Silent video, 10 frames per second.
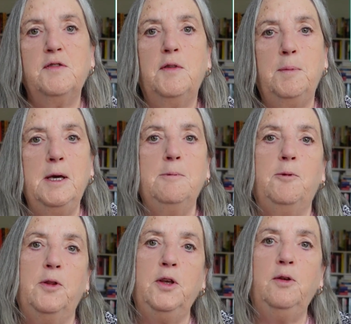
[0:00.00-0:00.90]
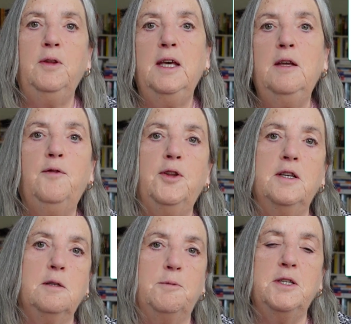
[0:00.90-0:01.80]
of the people that you need for
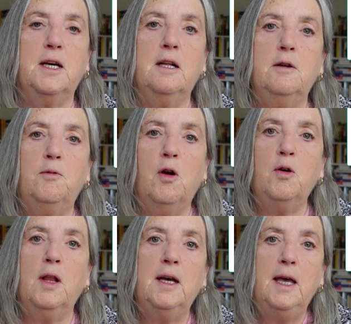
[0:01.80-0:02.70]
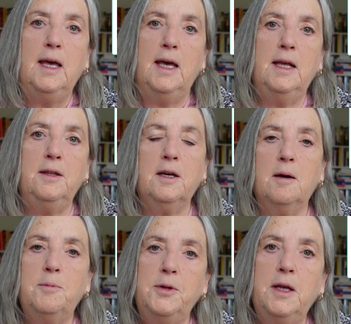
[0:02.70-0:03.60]
this particular role in the
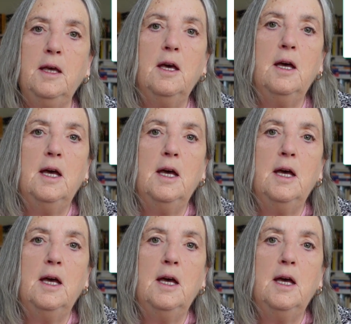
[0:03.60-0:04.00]
company.